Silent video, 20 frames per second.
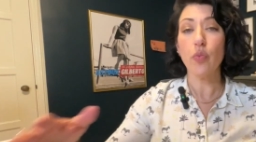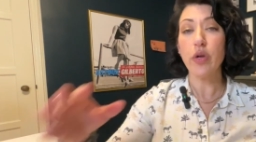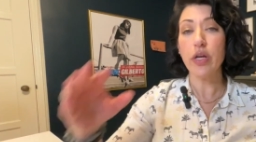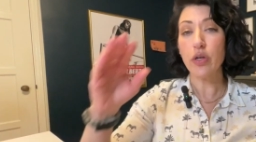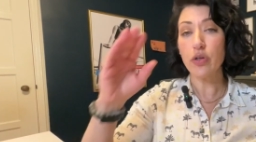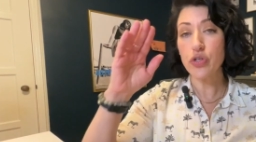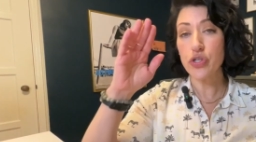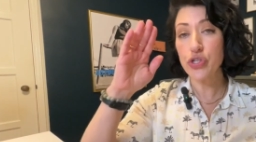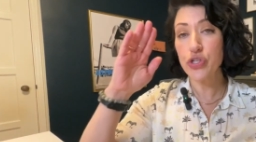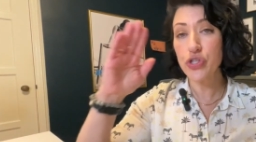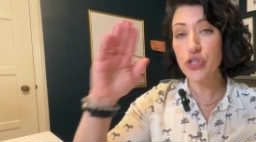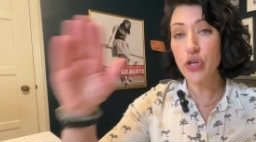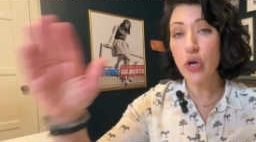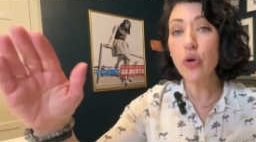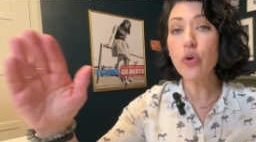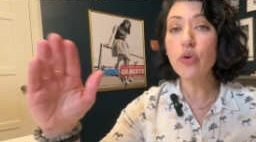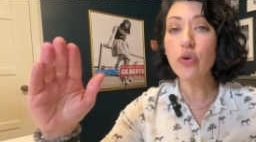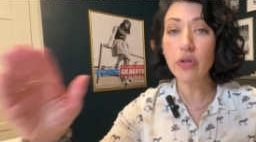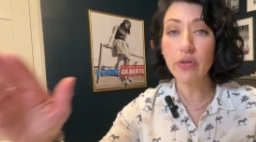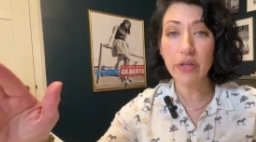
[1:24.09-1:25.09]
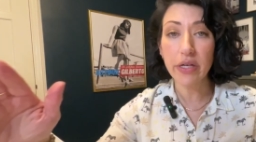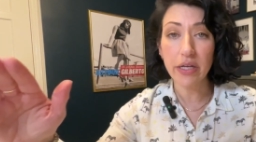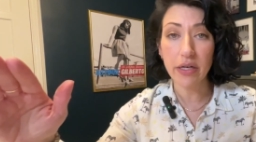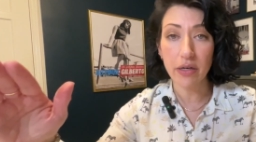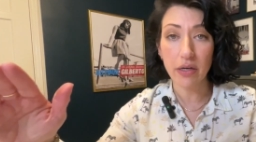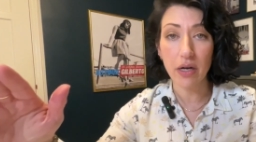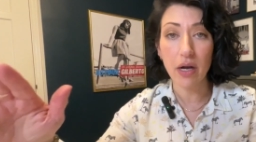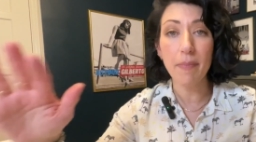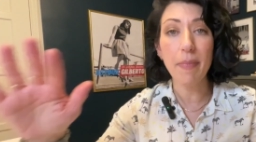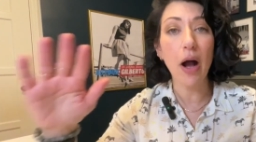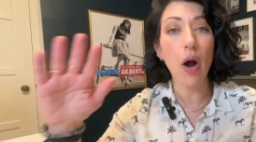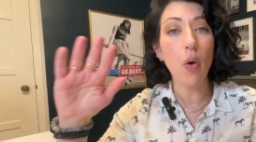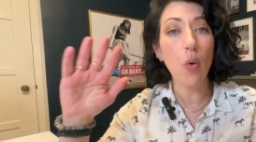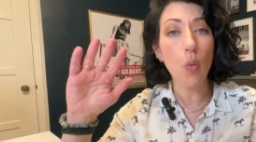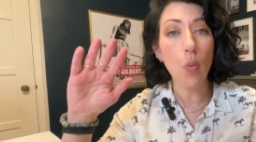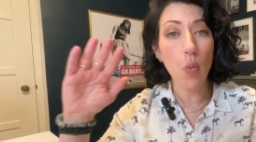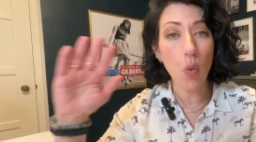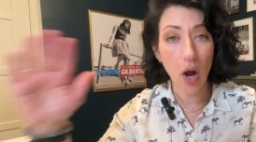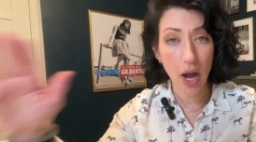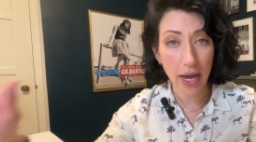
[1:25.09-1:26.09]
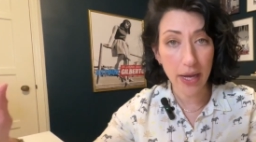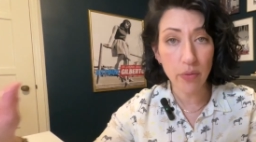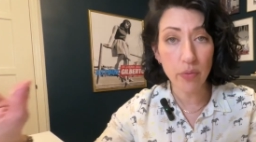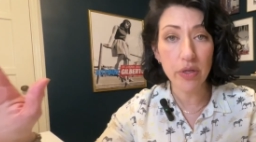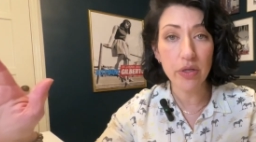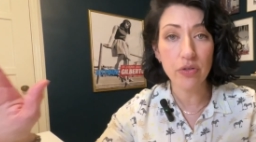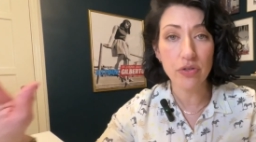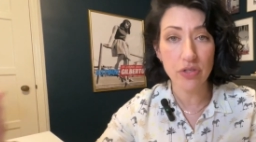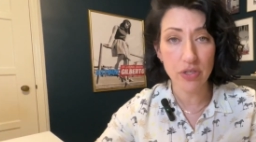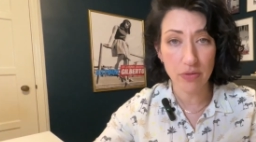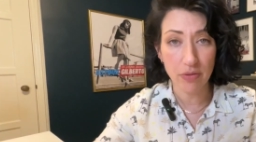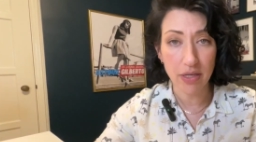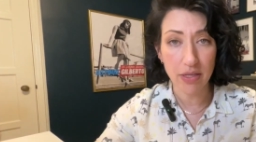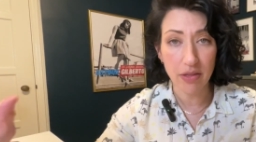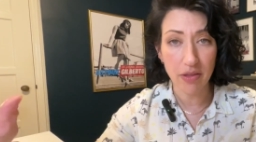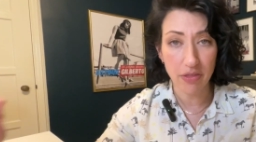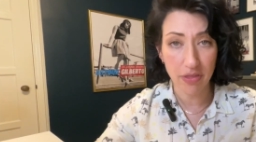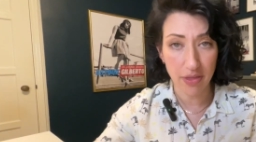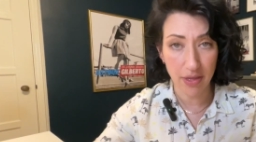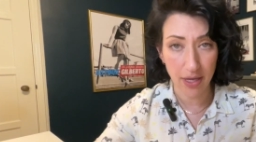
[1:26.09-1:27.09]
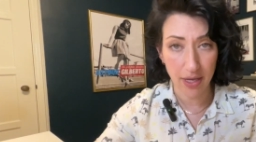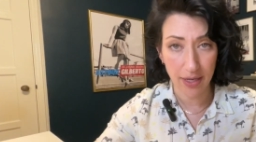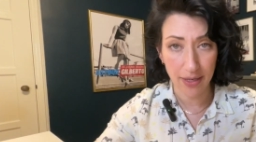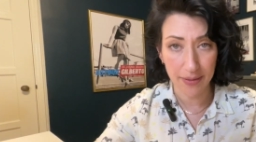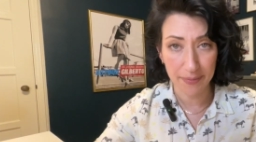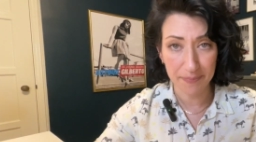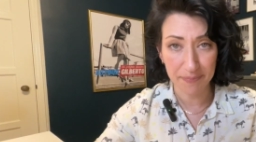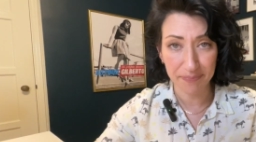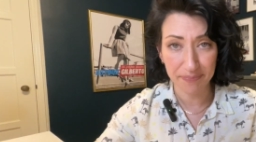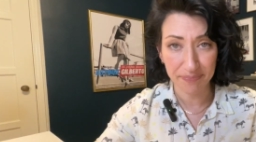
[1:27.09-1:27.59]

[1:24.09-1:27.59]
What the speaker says: we are so clear about why we are doing the thing.